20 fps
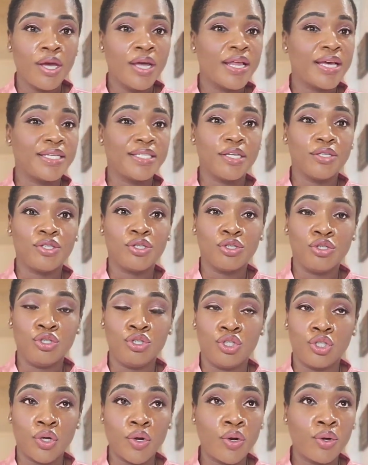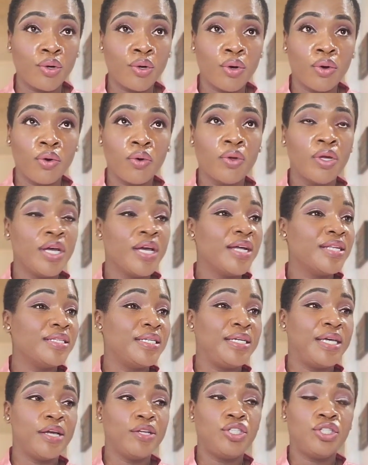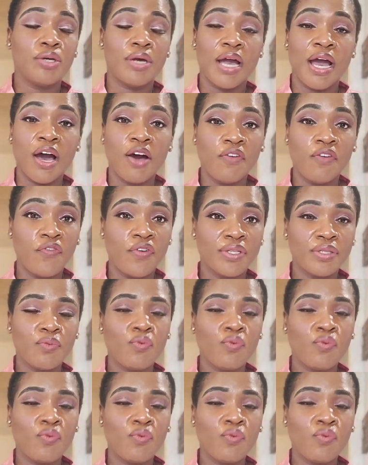except to journal, to get your outfits,